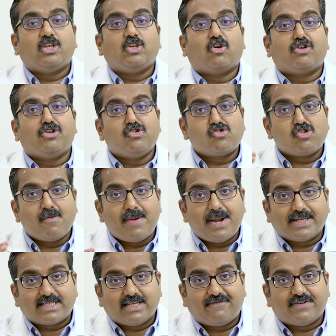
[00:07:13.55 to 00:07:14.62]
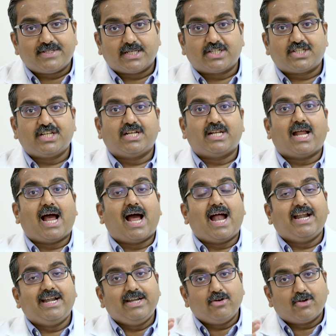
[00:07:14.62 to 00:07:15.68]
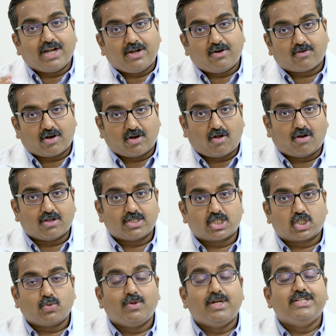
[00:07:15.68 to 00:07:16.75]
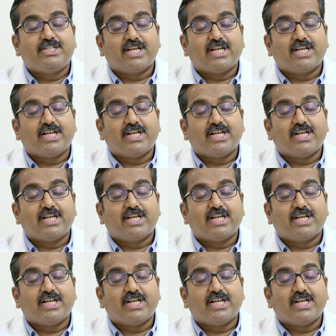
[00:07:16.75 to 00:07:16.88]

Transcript: your nuclear medicine physician and your endocrinologist will